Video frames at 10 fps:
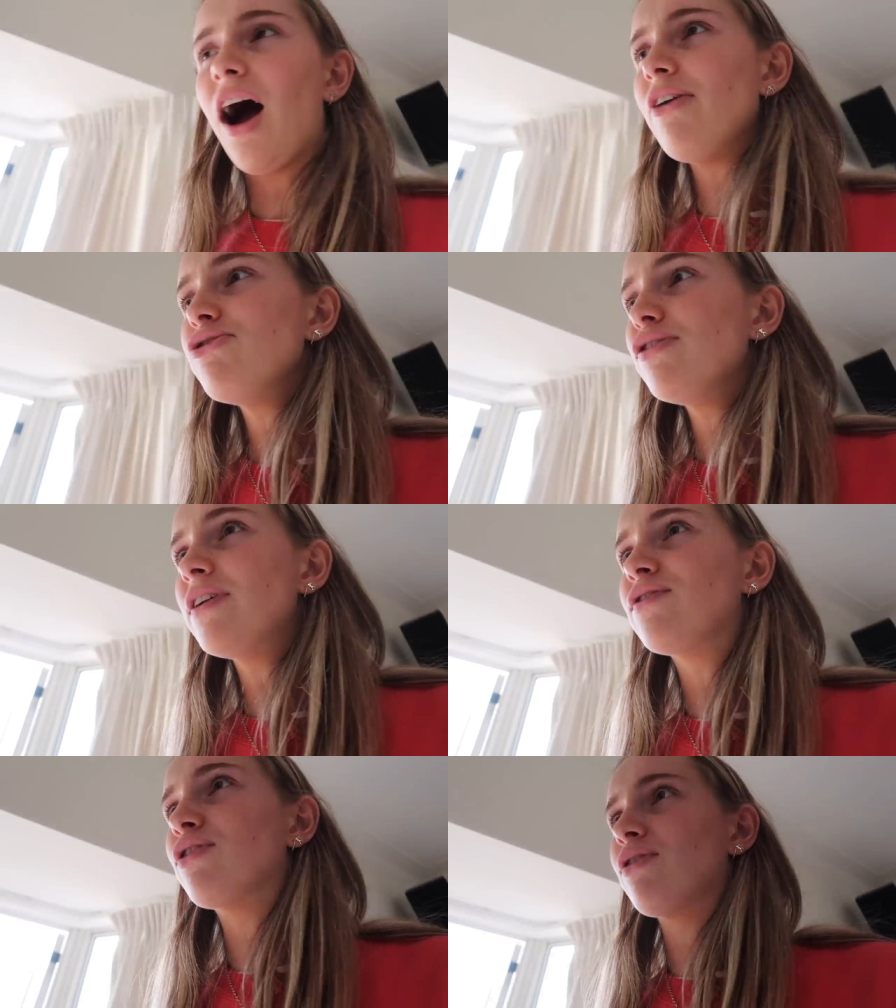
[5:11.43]
I don't know if
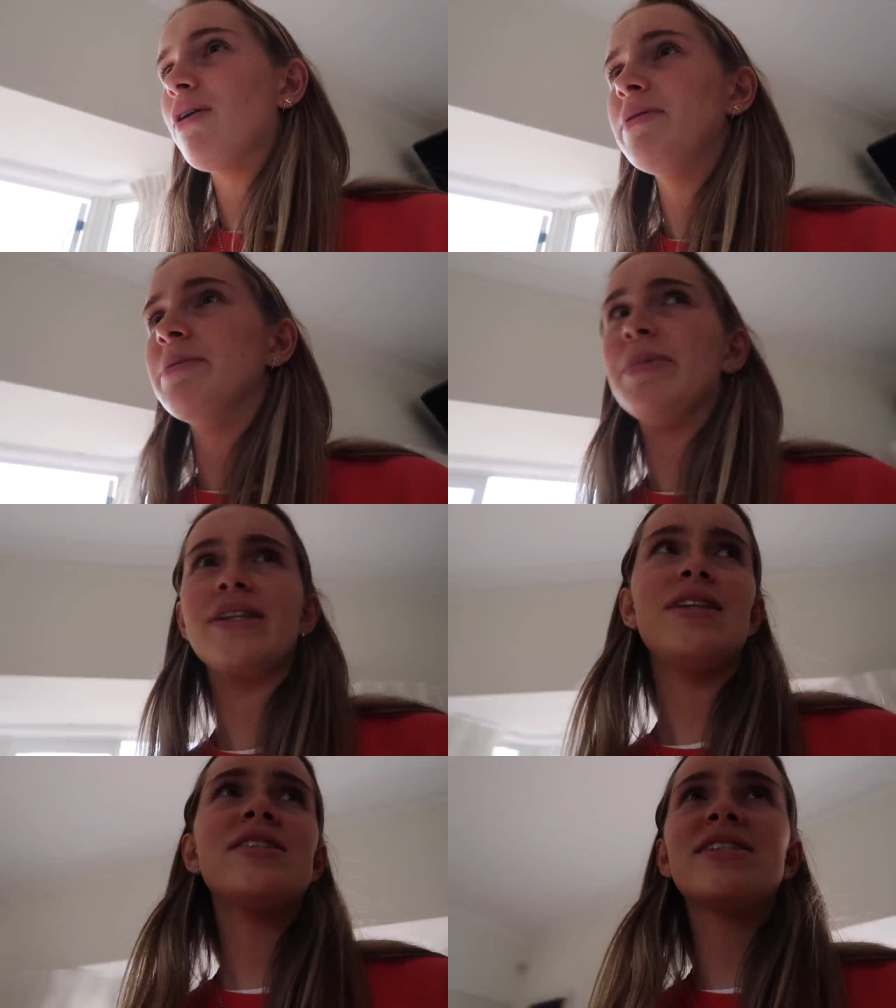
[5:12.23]
I've grown,
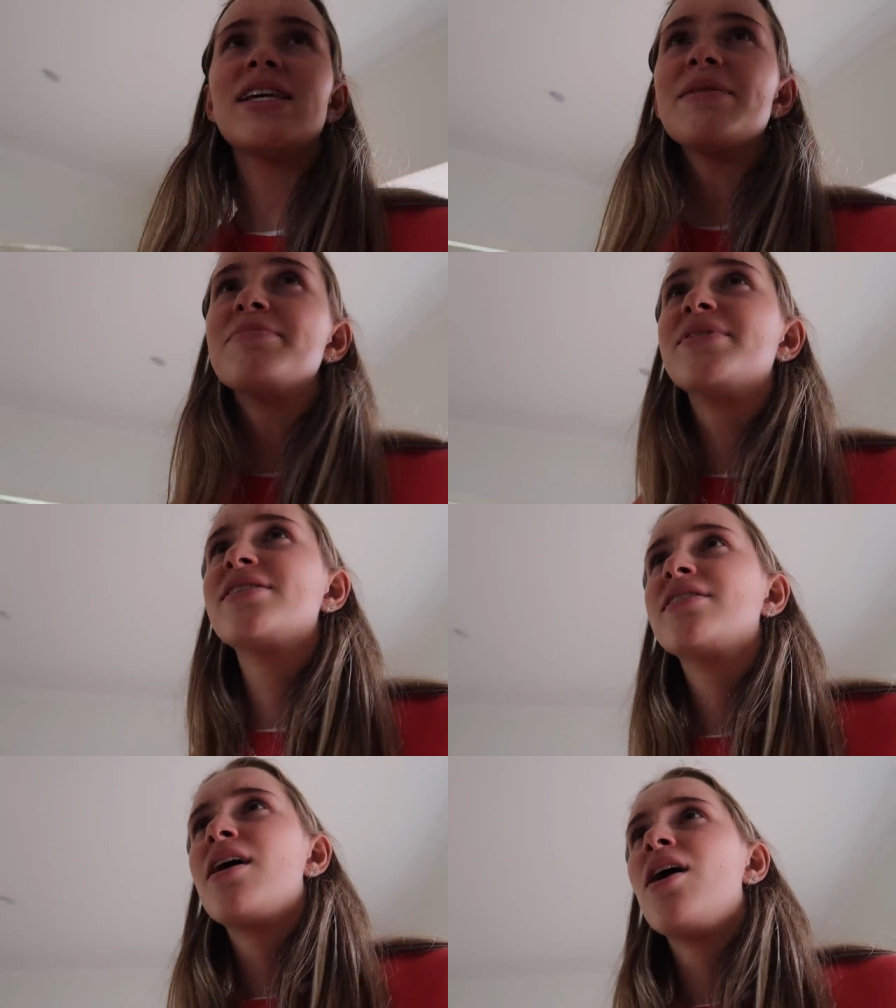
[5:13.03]
but this
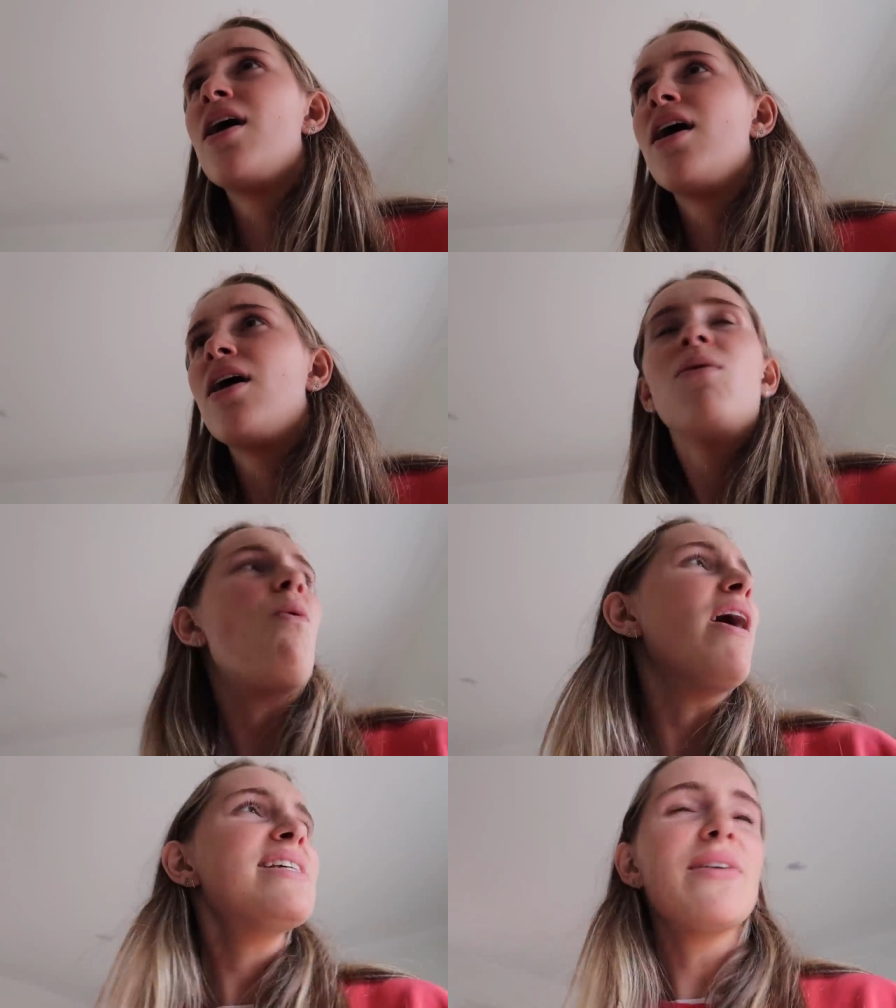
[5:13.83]
seems...
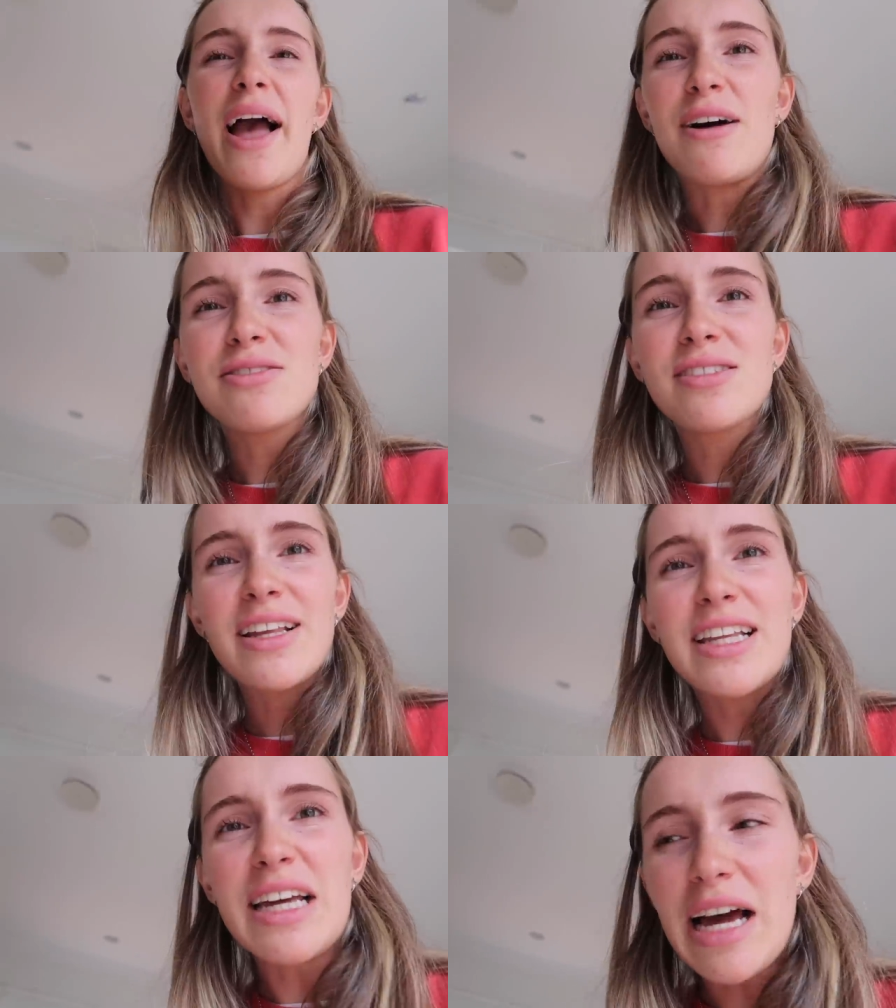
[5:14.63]
Why is our house
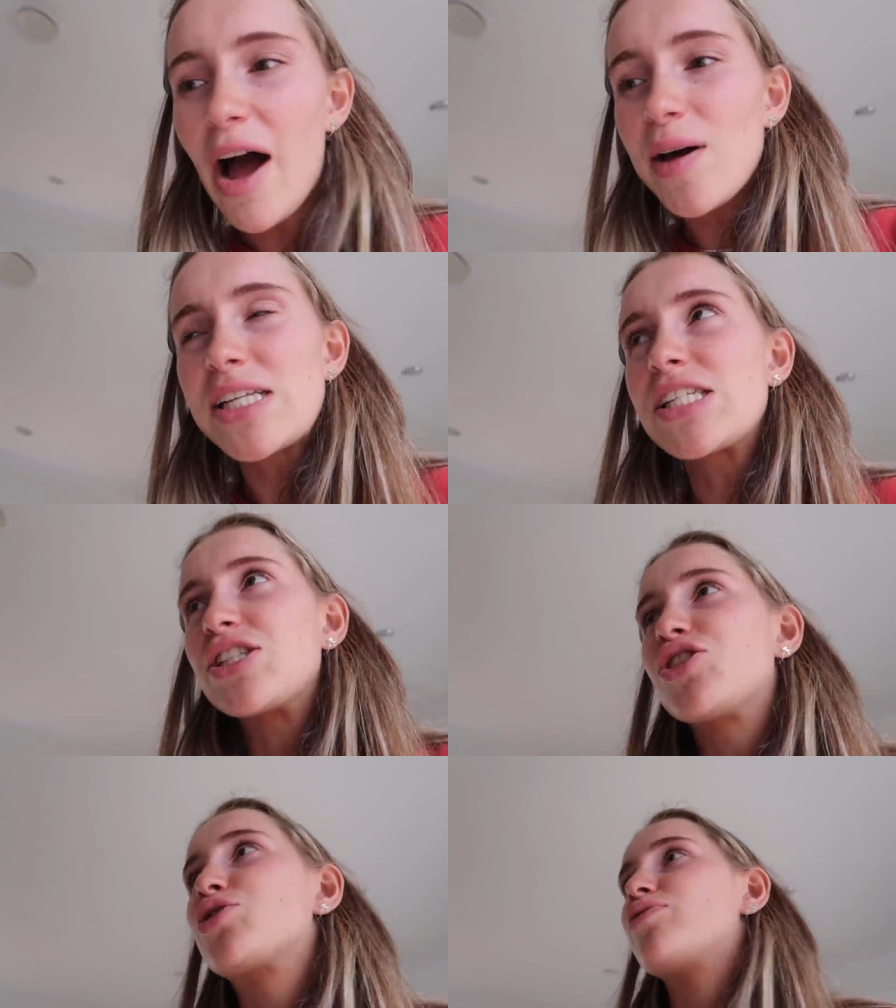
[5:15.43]

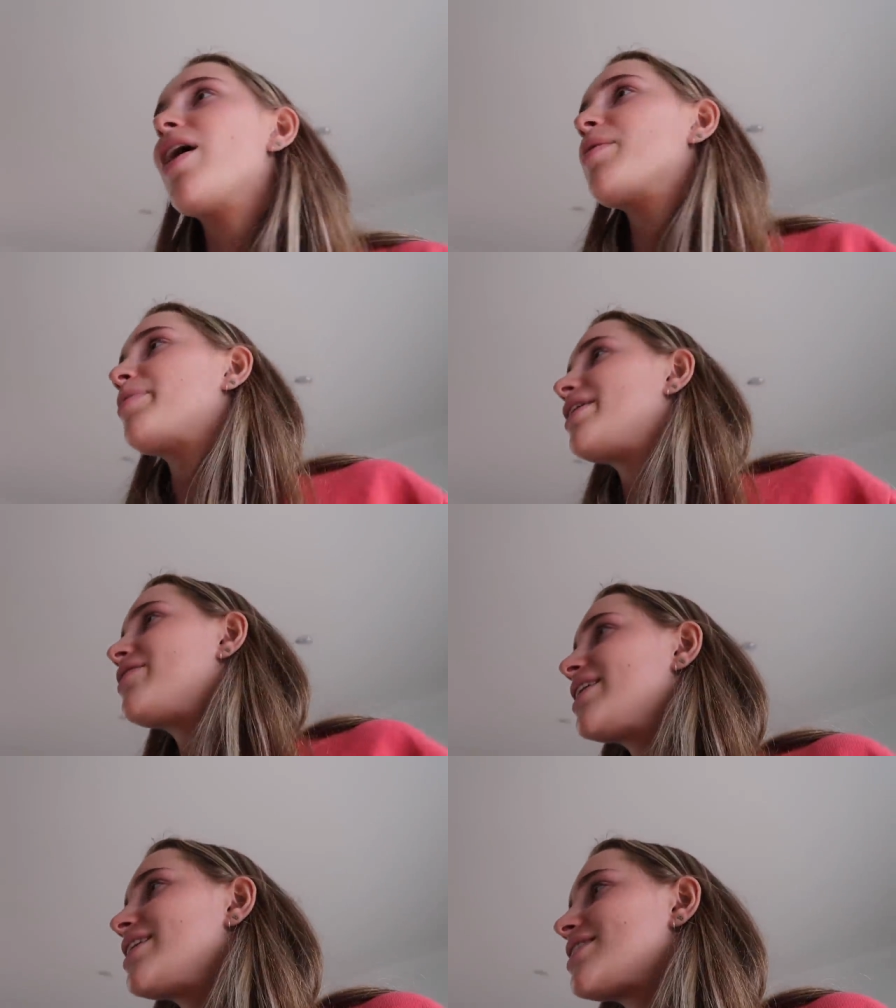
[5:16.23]
hasn't shrunk, but
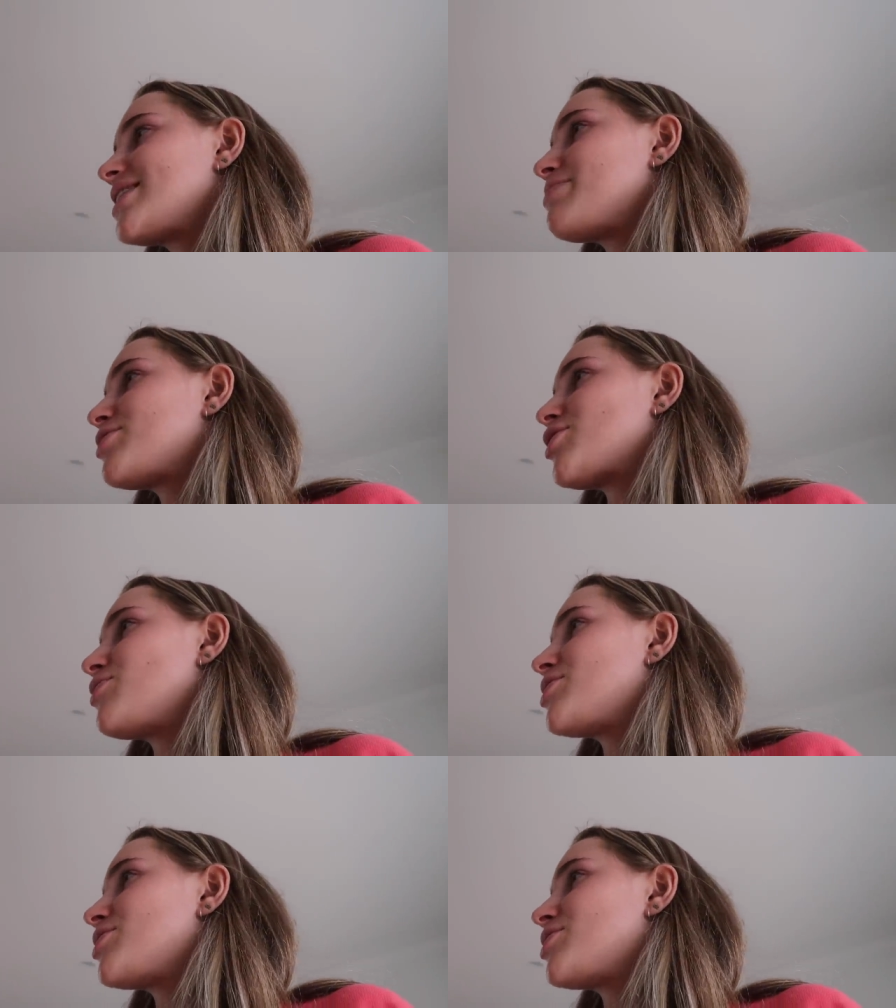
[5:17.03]
everything just seems so